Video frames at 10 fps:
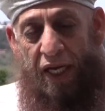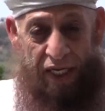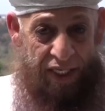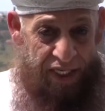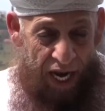
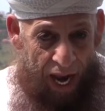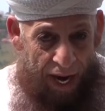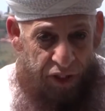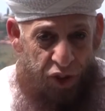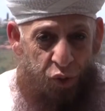
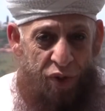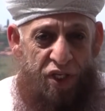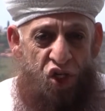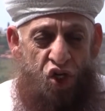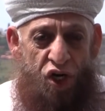interacted with
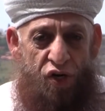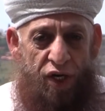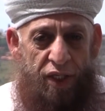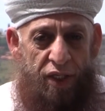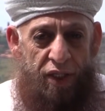his
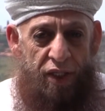children,